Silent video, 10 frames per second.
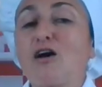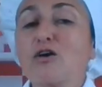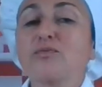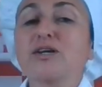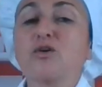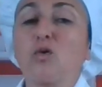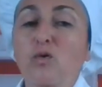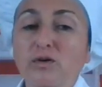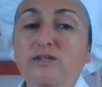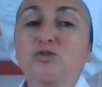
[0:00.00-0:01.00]
are
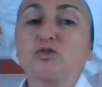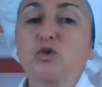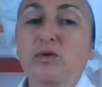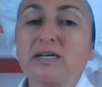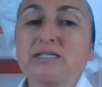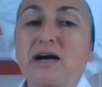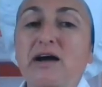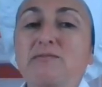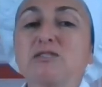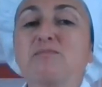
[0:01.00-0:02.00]
recorded story
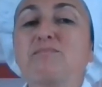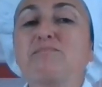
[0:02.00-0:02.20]
times